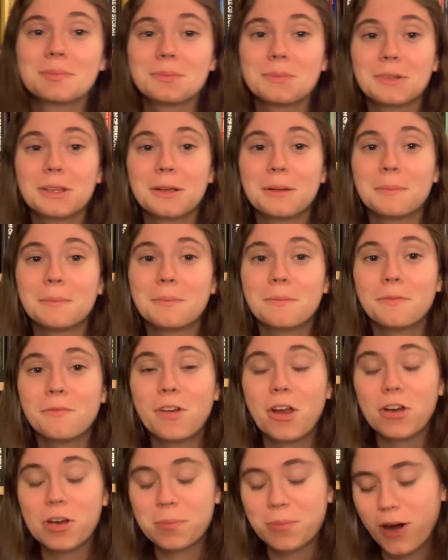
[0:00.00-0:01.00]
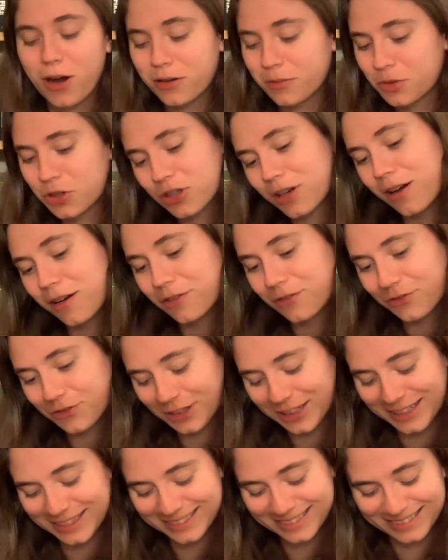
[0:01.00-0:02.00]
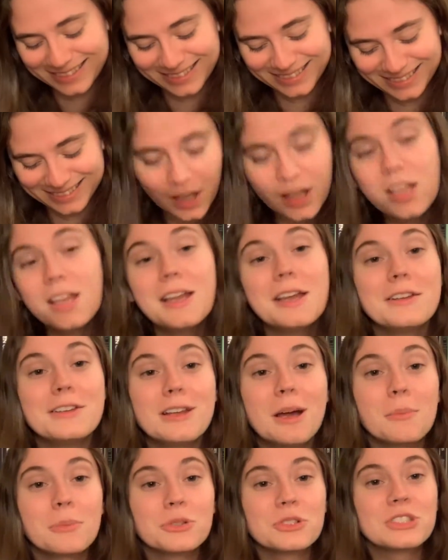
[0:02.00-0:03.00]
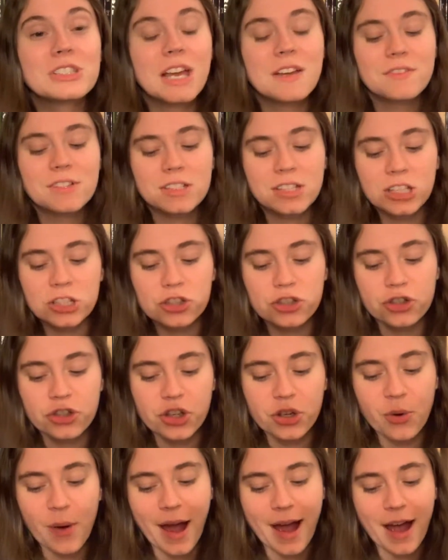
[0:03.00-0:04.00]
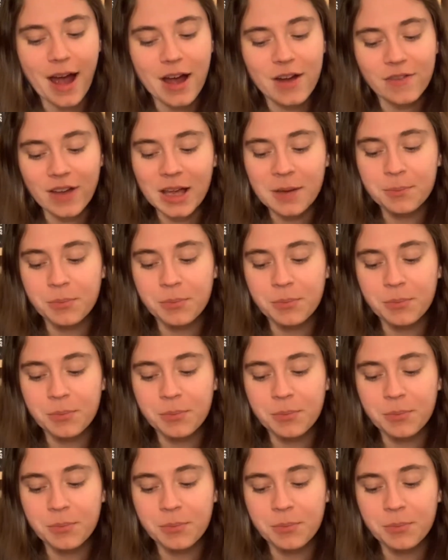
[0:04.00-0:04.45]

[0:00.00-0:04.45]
the very bottom shelf. Number seven, do you have a